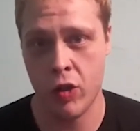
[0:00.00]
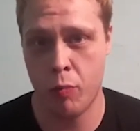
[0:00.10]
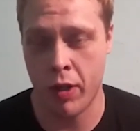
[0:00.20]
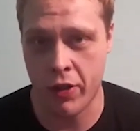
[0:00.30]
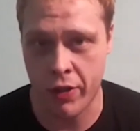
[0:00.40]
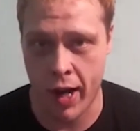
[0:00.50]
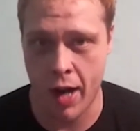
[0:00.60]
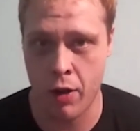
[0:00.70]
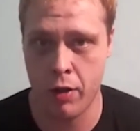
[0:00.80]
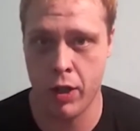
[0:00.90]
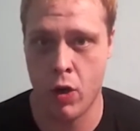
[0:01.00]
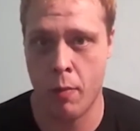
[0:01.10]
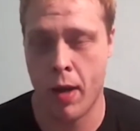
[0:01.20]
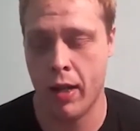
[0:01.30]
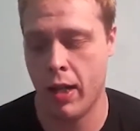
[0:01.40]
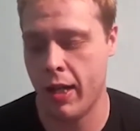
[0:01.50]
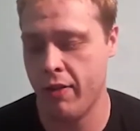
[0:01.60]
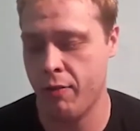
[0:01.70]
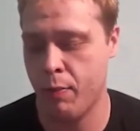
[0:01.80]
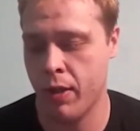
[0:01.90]
It was pretty standard, you know, in my
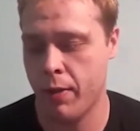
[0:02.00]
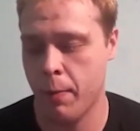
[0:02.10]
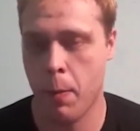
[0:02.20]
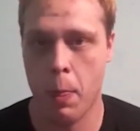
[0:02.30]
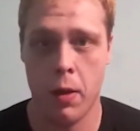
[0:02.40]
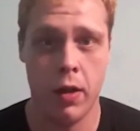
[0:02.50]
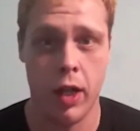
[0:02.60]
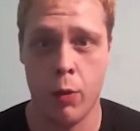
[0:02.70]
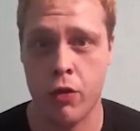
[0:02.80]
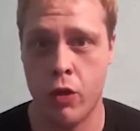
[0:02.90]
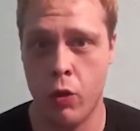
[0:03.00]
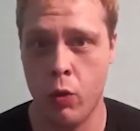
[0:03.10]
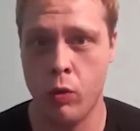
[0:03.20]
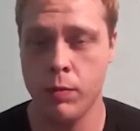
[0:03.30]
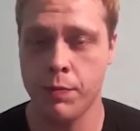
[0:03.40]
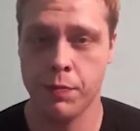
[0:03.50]
life. But it was cool.